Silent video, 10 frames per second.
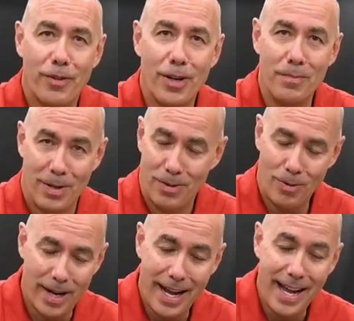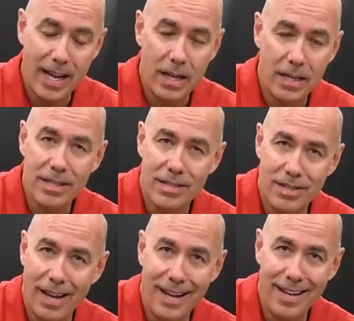from what I had to
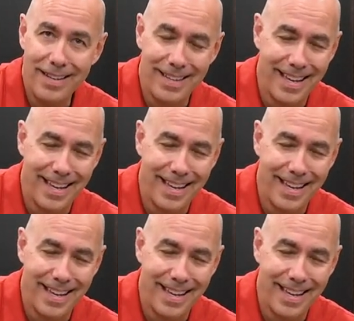say.